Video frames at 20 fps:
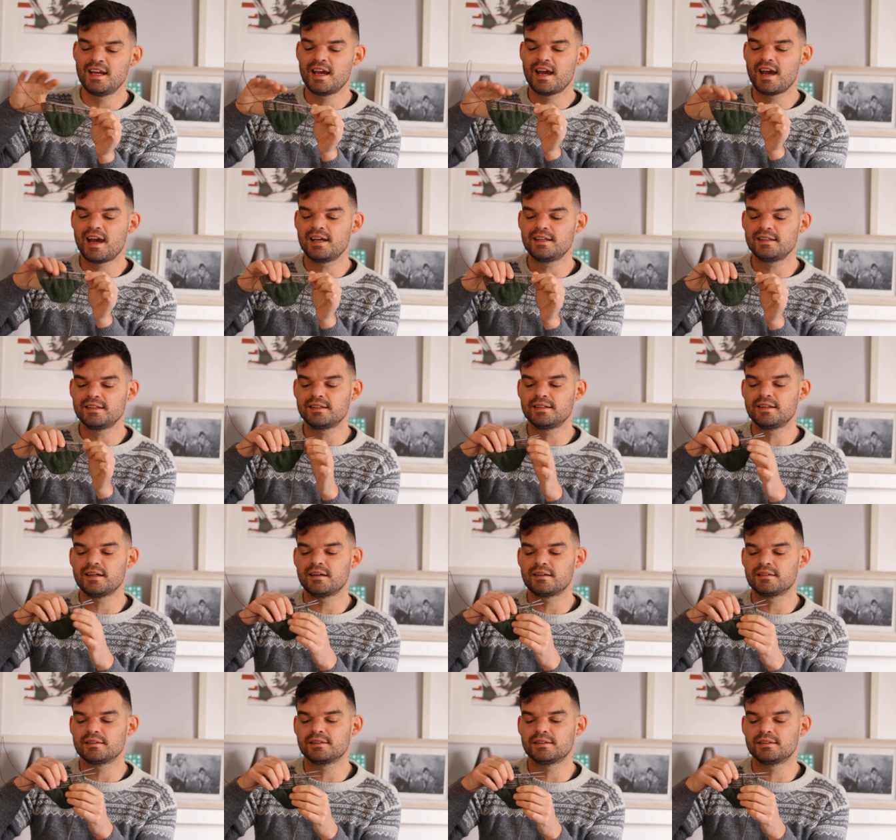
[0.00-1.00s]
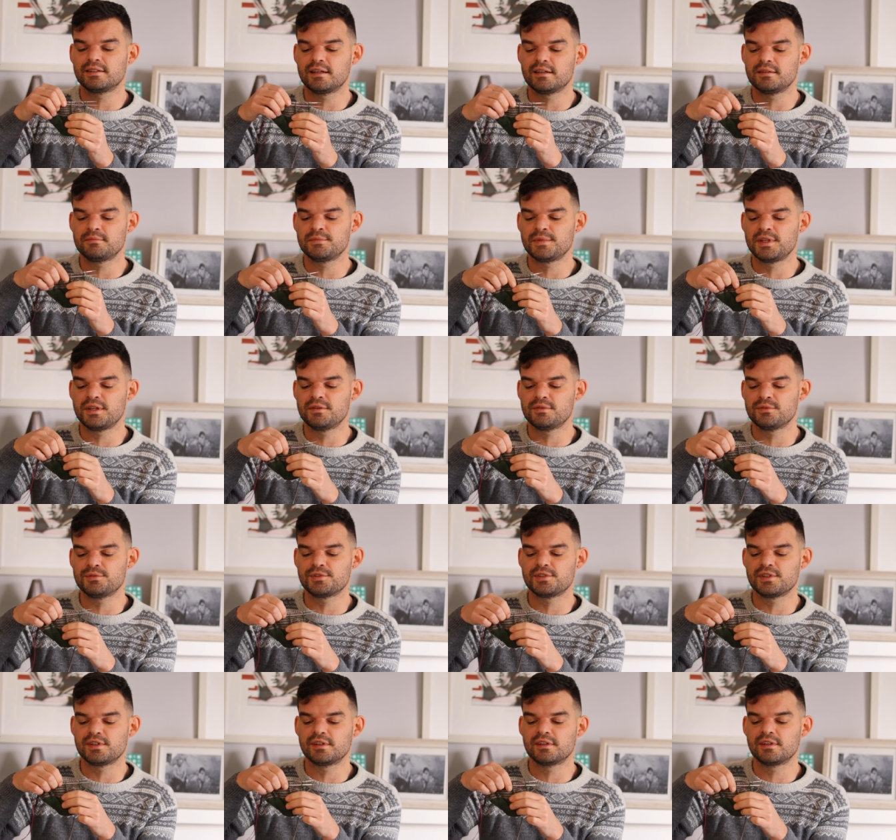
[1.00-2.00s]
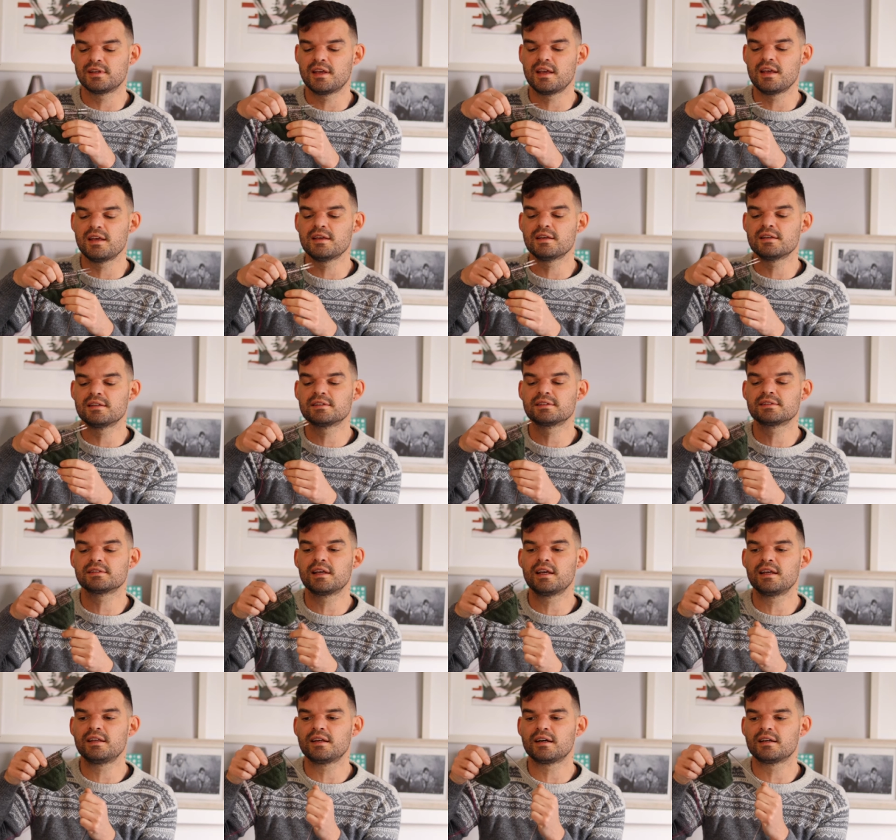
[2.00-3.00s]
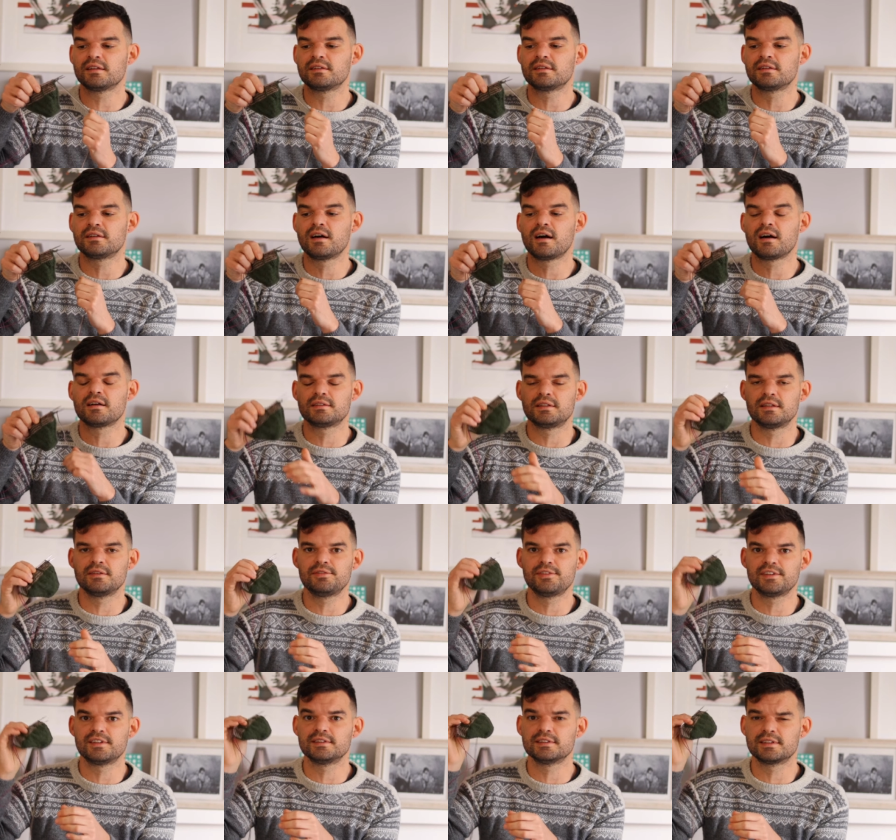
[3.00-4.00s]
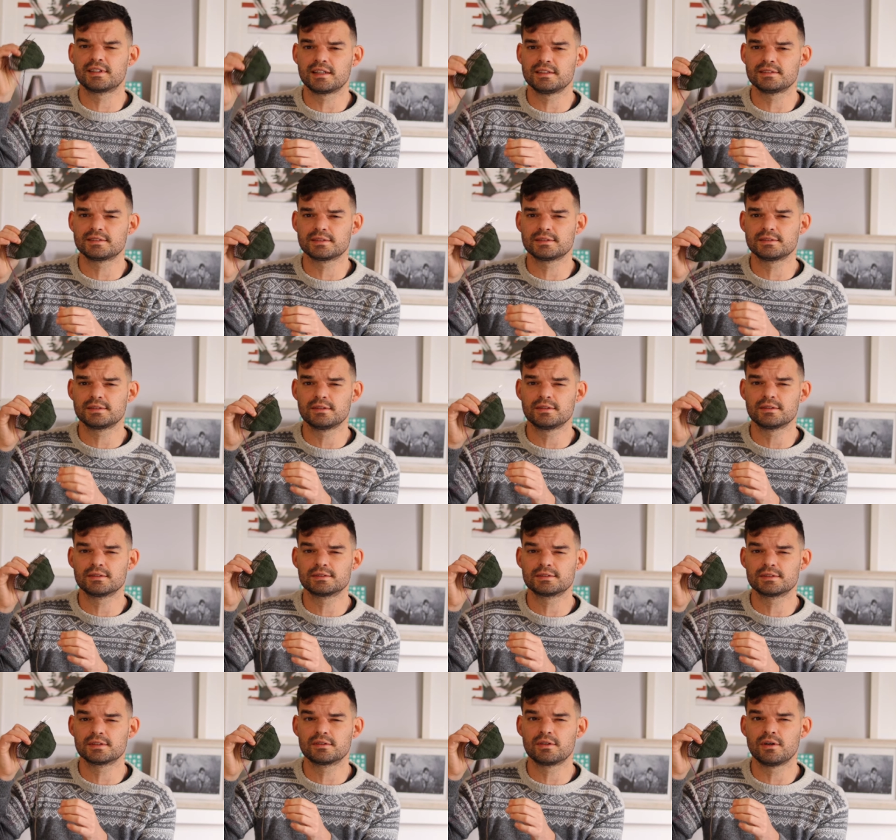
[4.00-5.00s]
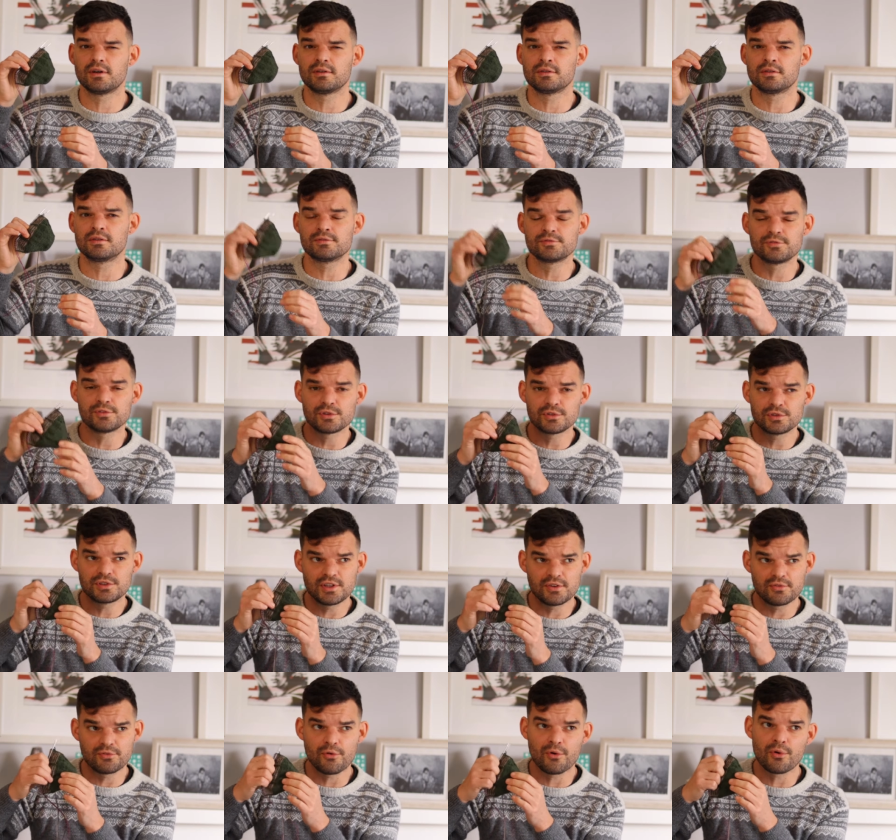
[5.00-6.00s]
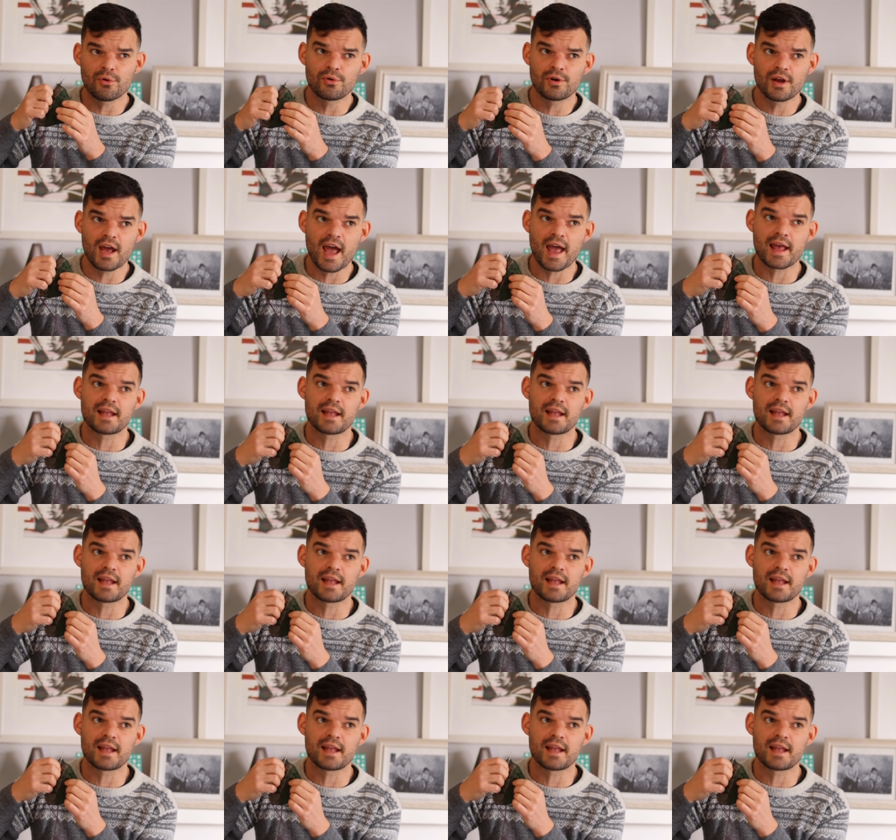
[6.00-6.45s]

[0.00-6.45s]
And the yarn that I'm using is another Adriafil Calza Socks color 44